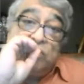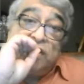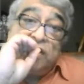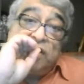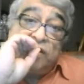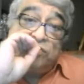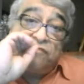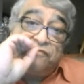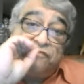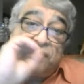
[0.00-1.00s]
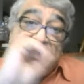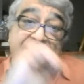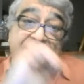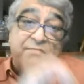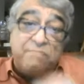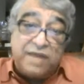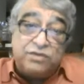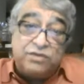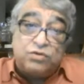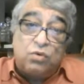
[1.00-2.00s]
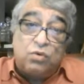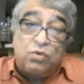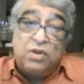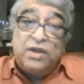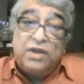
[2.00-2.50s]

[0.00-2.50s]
in, into a fundamental